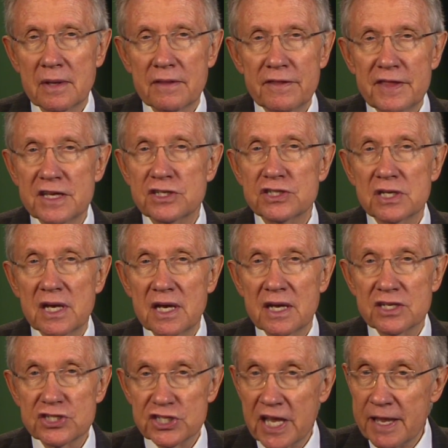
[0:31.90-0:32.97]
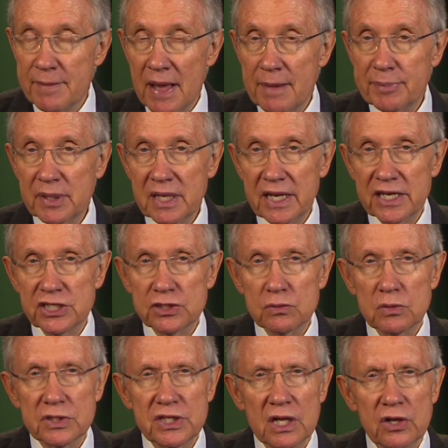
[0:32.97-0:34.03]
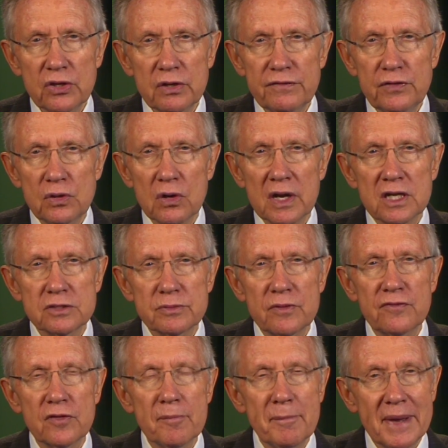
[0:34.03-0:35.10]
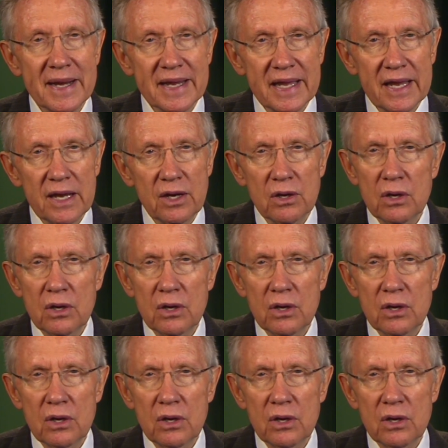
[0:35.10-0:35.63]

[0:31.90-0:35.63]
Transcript: This same application will tell you if you're eligible for Medicaid